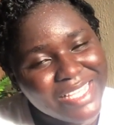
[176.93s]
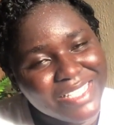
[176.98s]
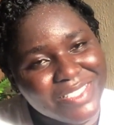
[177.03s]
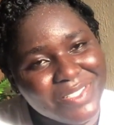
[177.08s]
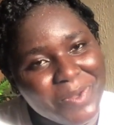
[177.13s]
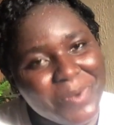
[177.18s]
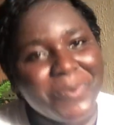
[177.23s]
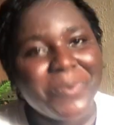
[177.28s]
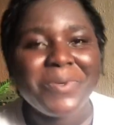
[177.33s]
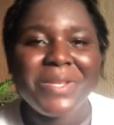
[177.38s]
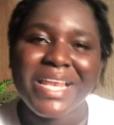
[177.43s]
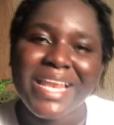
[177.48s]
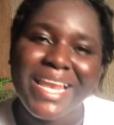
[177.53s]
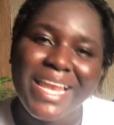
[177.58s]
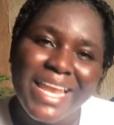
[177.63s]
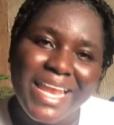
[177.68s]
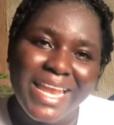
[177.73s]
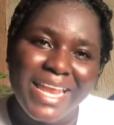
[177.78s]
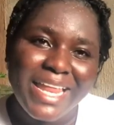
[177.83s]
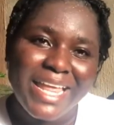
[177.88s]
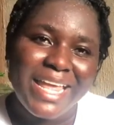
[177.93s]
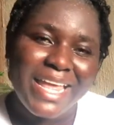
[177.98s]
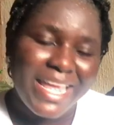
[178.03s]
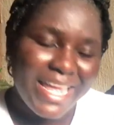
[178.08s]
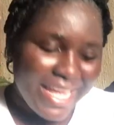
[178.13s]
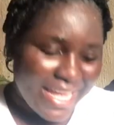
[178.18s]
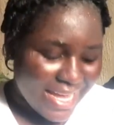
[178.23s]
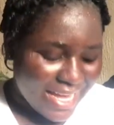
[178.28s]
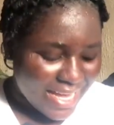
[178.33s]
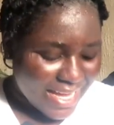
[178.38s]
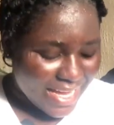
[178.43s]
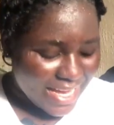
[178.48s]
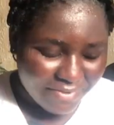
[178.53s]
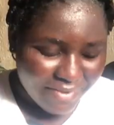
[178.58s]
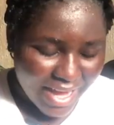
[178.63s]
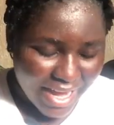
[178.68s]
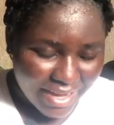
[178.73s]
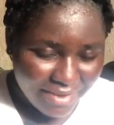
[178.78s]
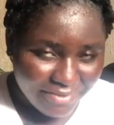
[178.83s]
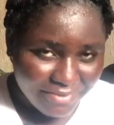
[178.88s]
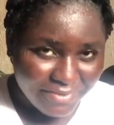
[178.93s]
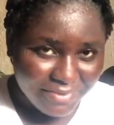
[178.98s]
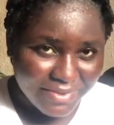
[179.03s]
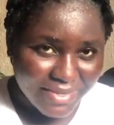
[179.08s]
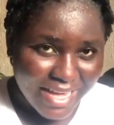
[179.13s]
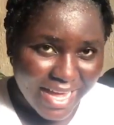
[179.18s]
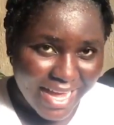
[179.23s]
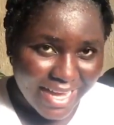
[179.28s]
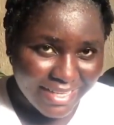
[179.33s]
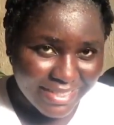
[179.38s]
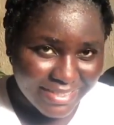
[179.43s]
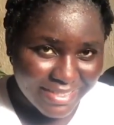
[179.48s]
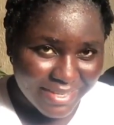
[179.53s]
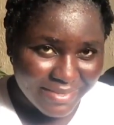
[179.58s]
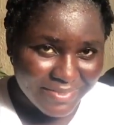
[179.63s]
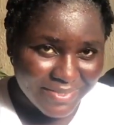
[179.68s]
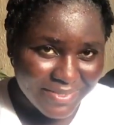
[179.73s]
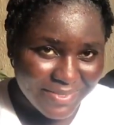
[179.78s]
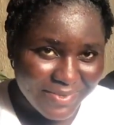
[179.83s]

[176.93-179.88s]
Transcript: So, five items.